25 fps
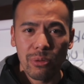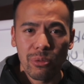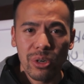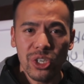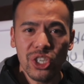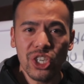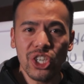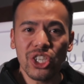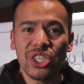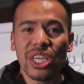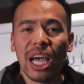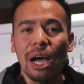
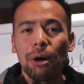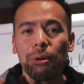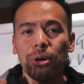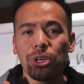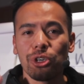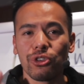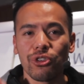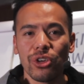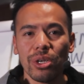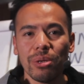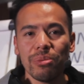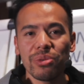which is our
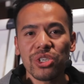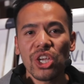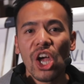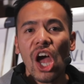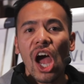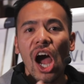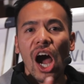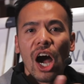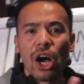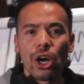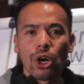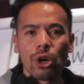dreams,
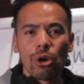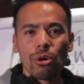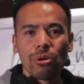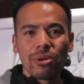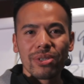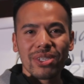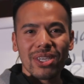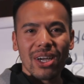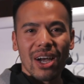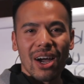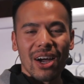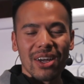our
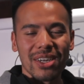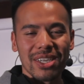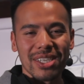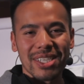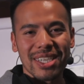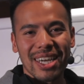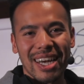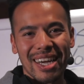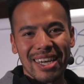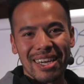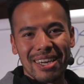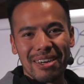goals, our
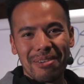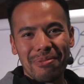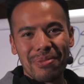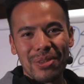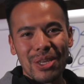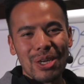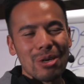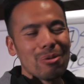desire.